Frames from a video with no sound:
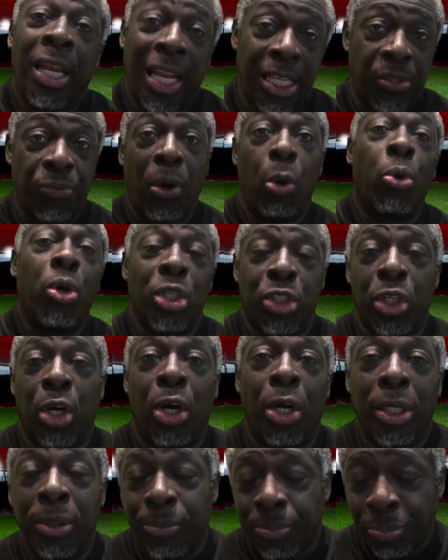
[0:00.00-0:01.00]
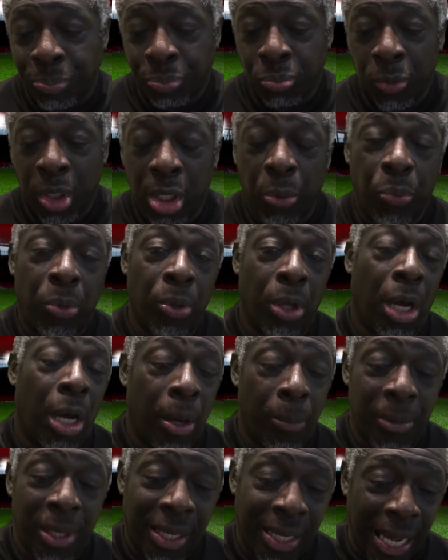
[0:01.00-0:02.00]
let's focus on
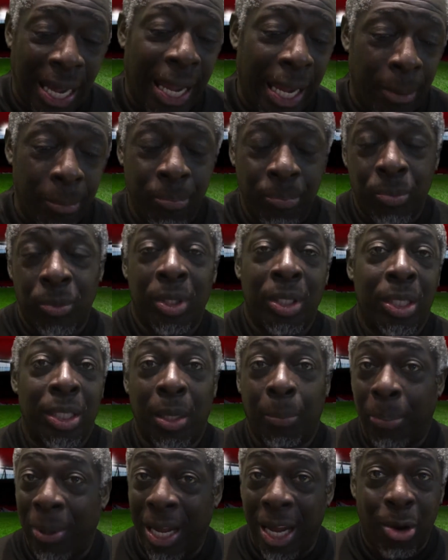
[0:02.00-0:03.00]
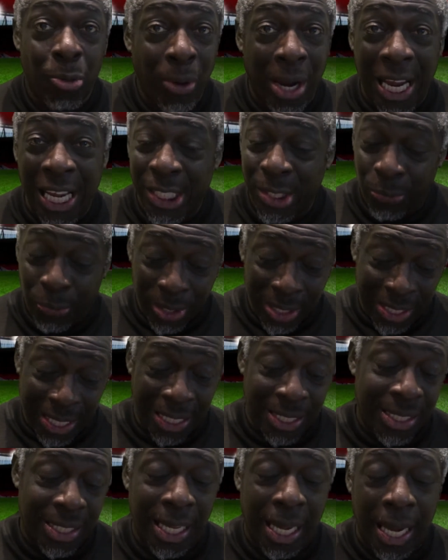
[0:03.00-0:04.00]
the game, the player ratings for
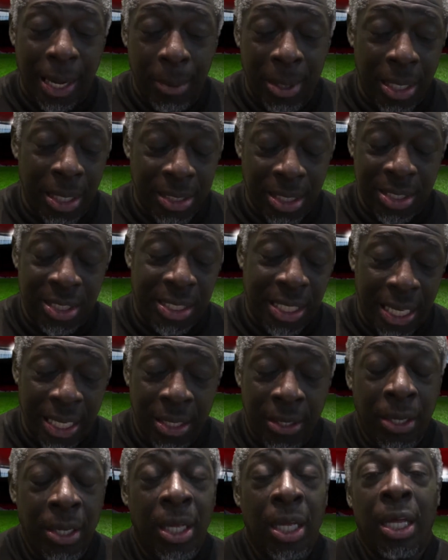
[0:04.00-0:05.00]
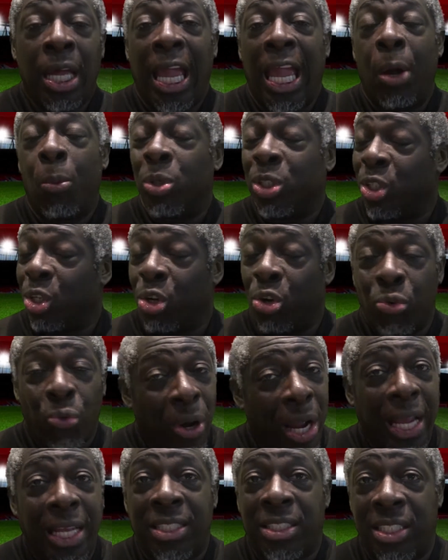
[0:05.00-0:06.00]
this game. And as I said, it was a
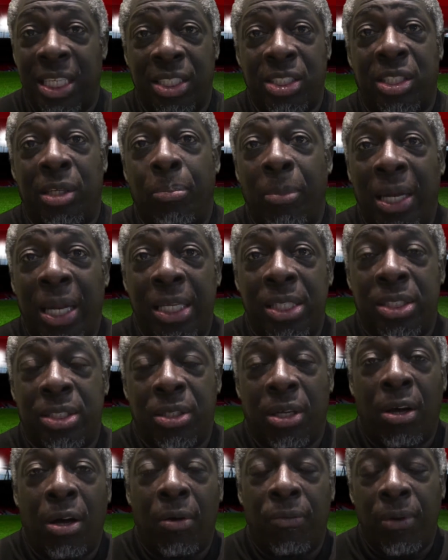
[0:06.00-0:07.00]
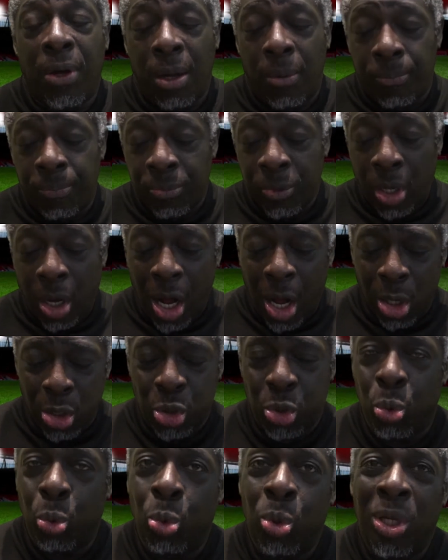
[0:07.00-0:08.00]
great 60 minutes of
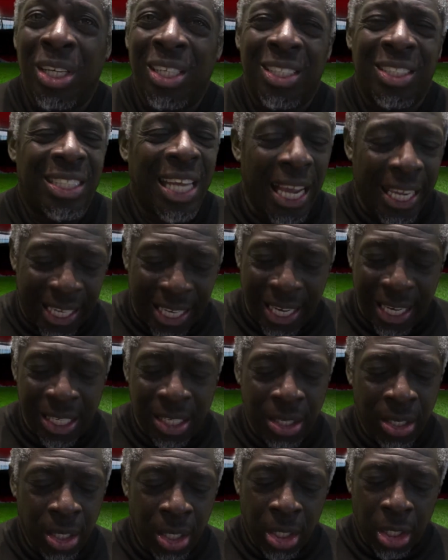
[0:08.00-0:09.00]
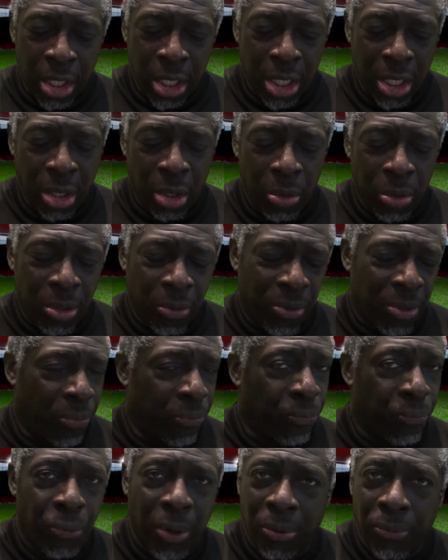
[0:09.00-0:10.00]
Arsenal attacking. The
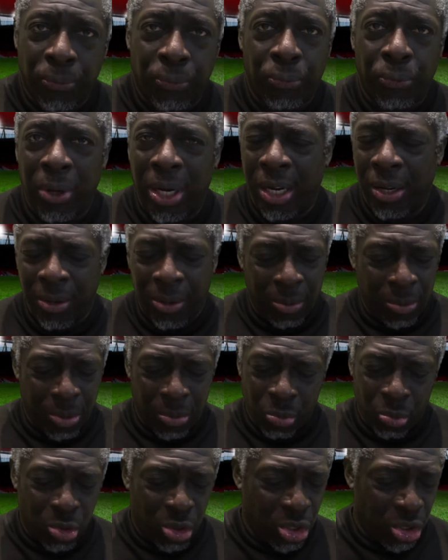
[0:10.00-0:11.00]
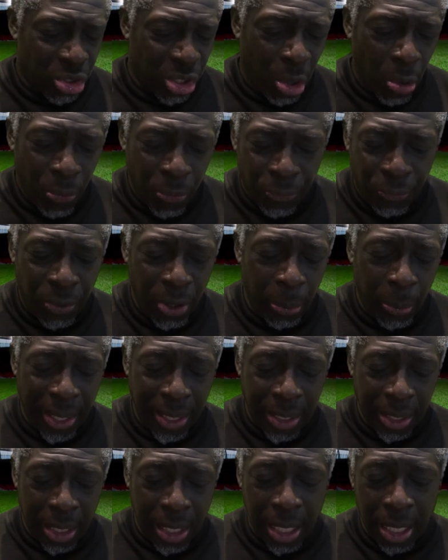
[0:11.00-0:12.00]
front three, so
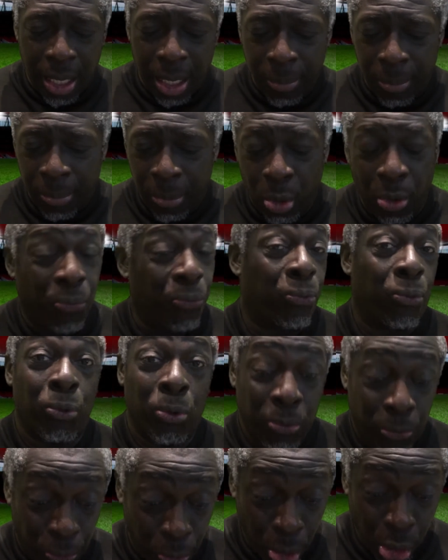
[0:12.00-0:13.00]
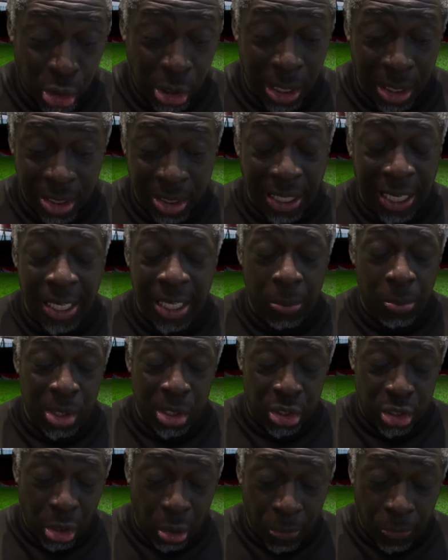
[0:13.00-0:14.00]
fluid, or four should I say, they were
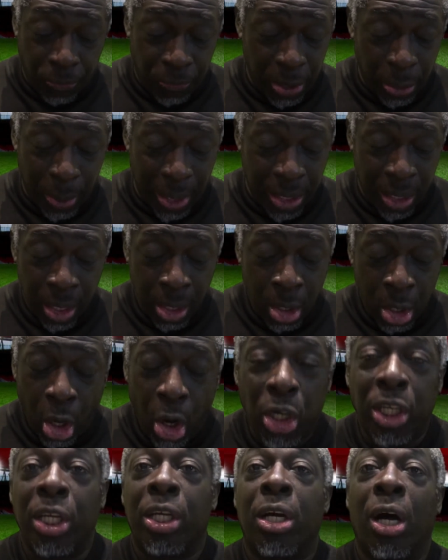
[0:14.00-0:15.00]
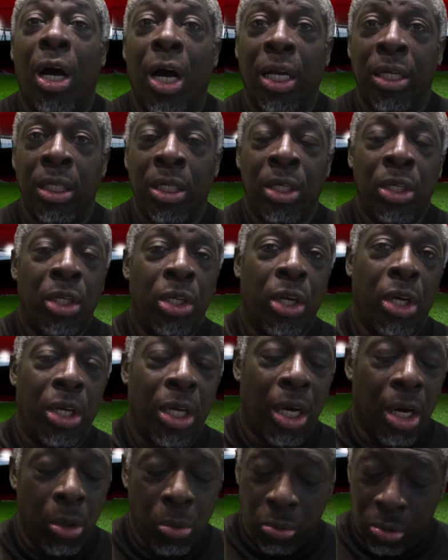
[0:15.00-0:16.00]
just so fluid. Odegaard,
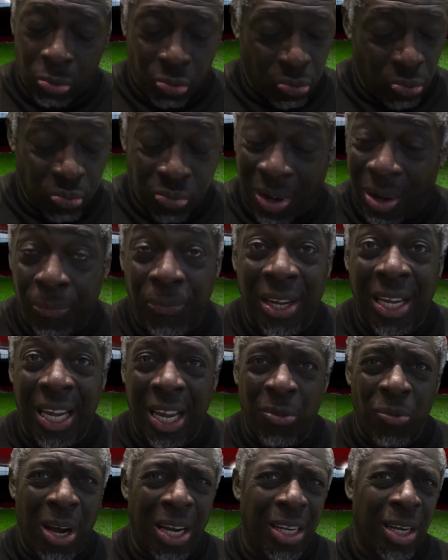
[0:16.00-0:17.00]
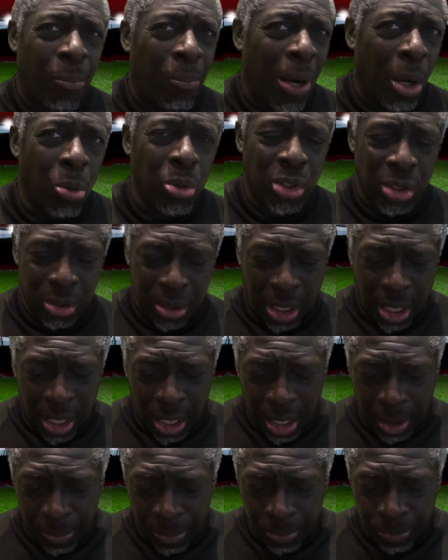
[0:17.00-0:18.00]
I think he ran the most
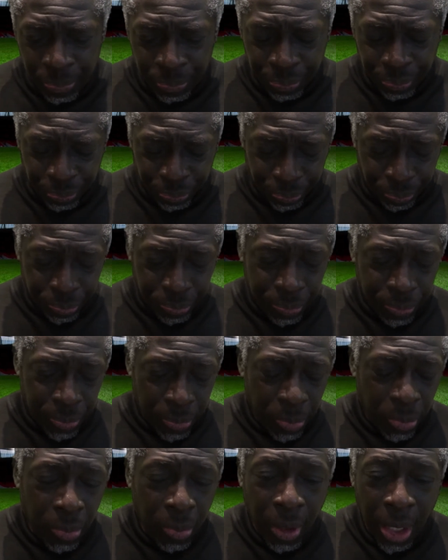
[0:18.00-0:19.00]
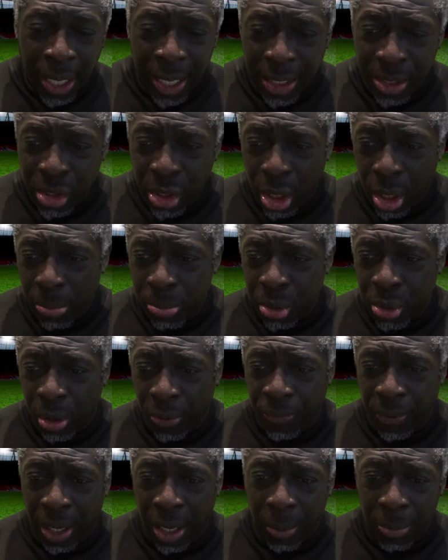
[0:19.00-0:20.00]
in terms
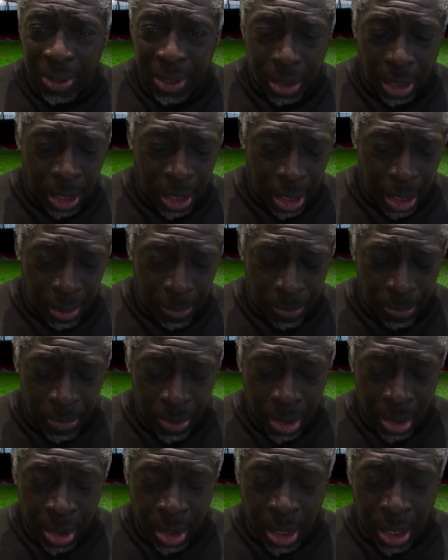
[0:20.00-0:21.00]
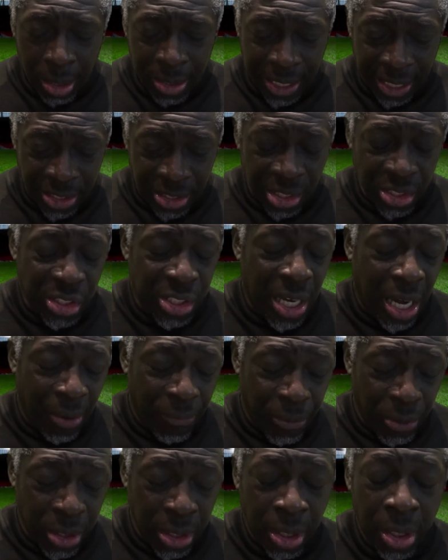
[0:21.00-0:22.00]
of a distance
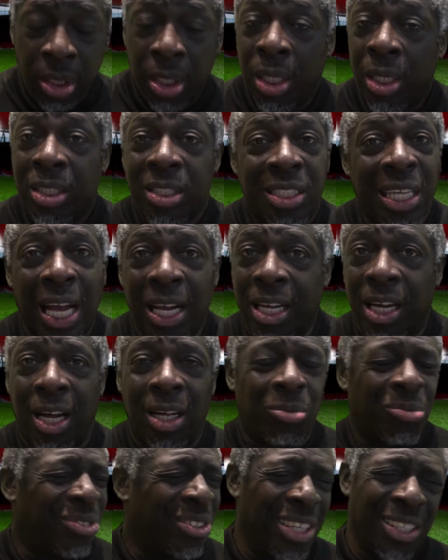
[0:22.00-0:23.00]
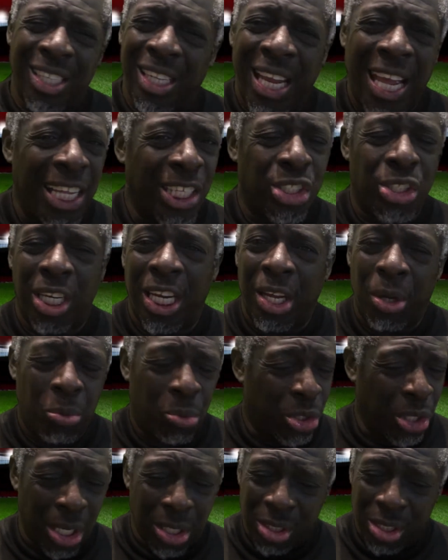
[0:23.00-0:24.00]
covered. Saka literally
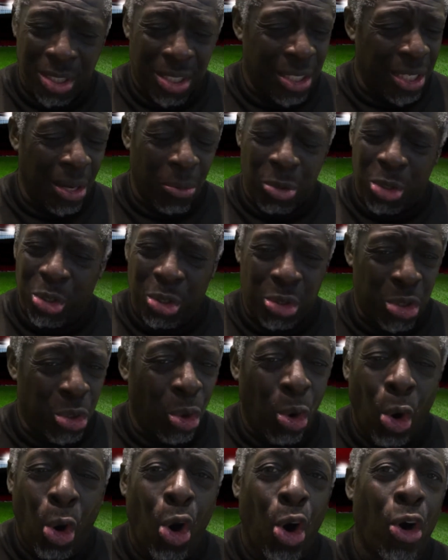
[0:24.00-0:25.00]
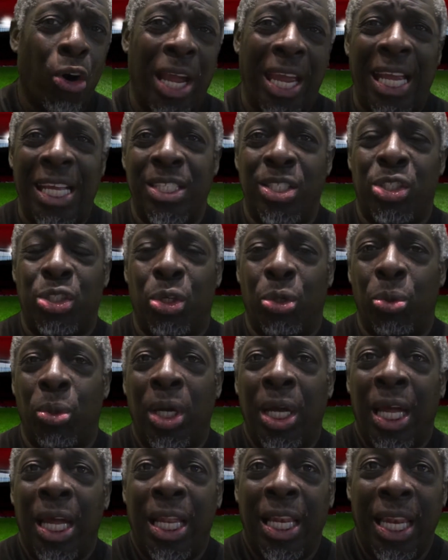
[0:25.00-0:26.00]
just tore into
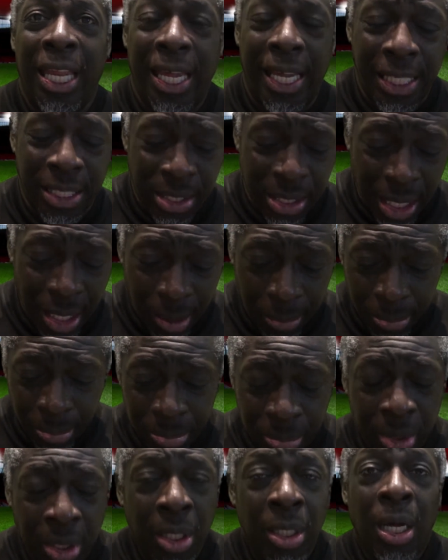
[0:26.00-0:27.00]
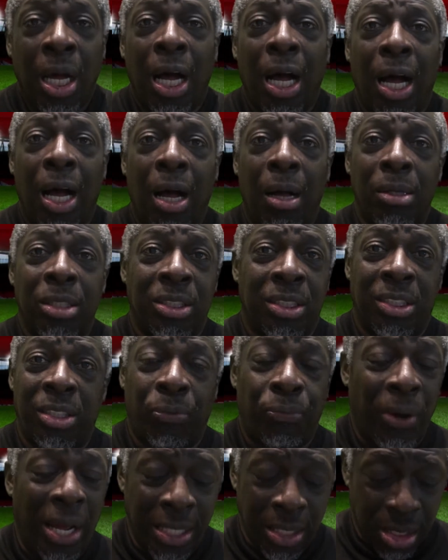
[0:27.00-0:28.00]
Leeds'
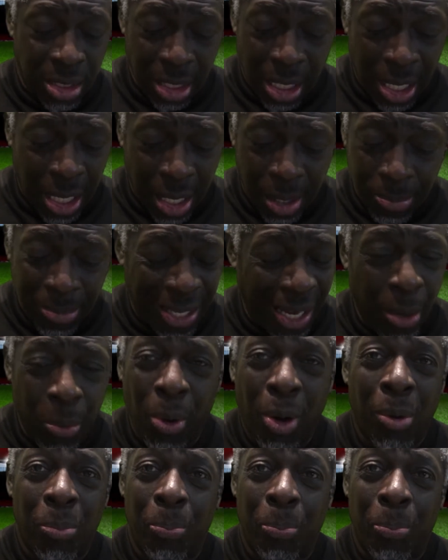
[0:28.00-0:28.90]
defence. They were